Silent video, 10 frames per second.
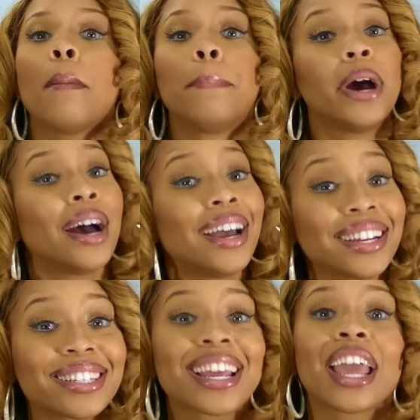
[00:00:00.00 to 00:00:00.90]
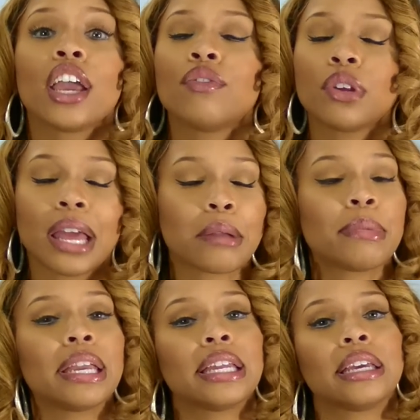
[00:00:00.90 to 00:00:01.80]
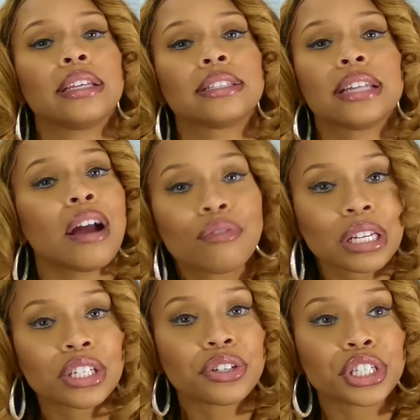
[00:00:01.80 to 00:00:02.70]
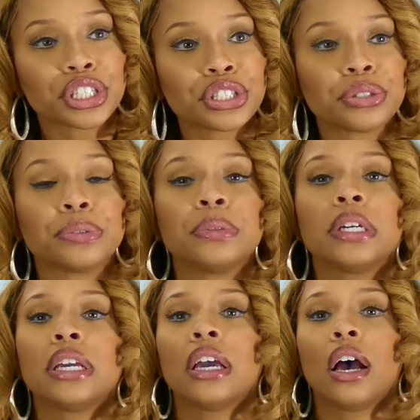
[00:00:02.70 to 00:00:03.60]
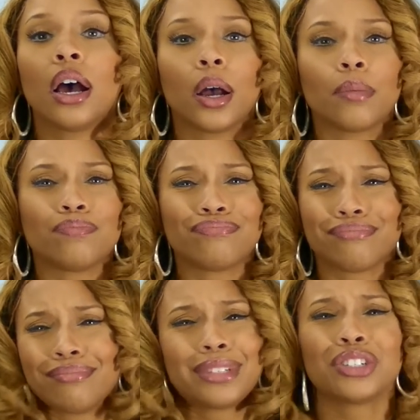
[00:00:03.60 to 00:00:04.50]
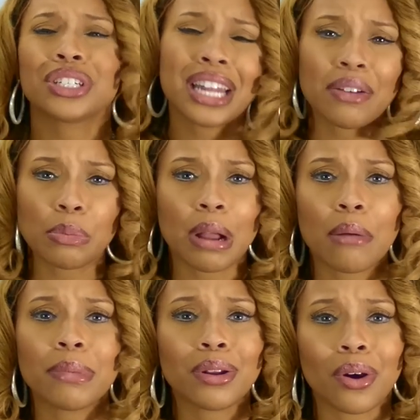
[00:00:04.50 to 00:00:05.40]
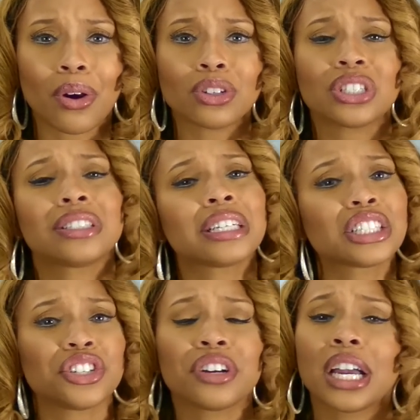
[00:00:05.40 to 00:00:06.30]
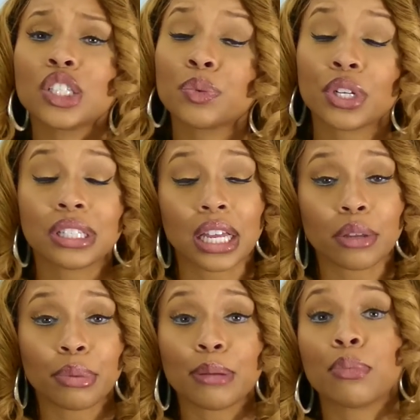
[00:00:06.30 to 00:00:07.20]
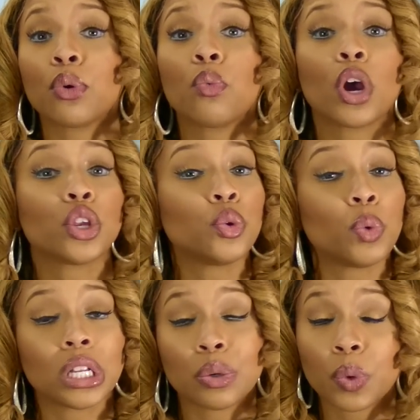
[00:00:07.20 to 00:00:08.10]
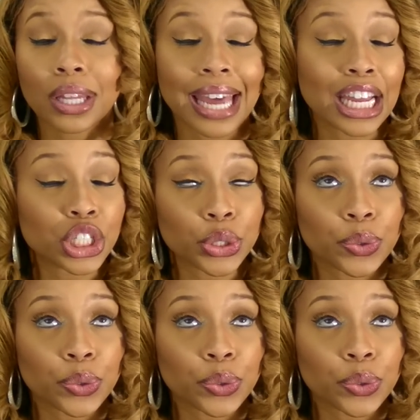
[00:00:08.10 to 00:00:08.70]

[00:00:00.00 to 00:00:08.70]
But if you're like me and it's not really your issue, then you shouldn't have a problem at all. Just stick to your guns when you're telling people what you will and will not do,